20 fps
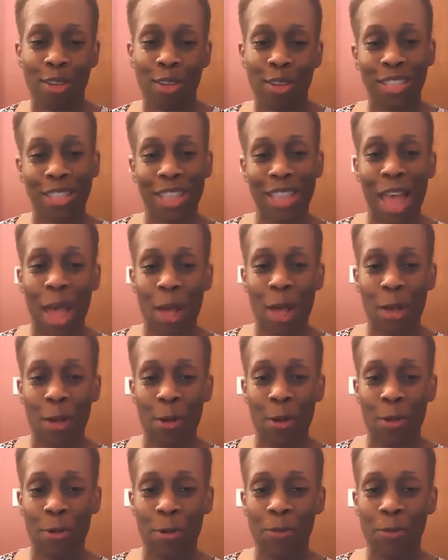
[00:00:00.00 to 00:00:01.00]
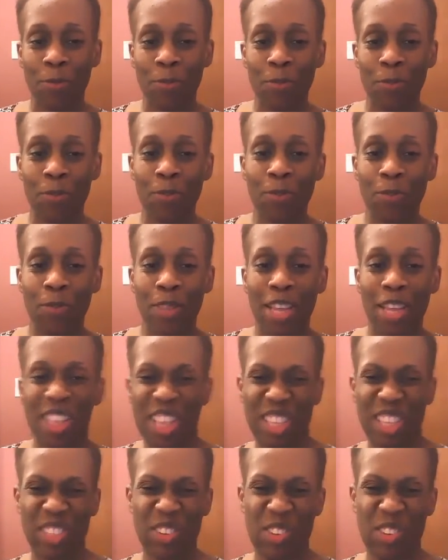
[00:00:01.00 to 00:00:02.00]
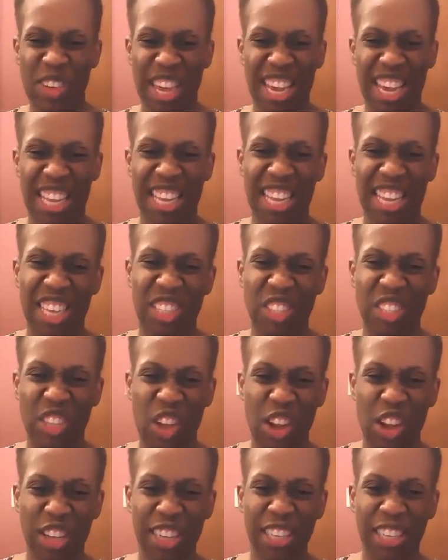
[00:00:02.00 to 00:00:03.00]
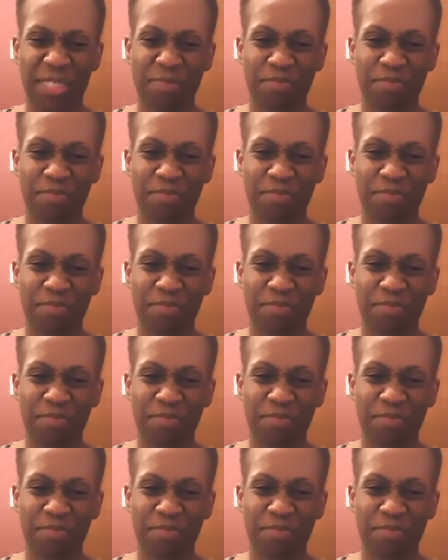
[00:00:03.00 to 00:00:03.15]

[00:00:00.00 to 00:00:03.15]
So let's go ahead and get started.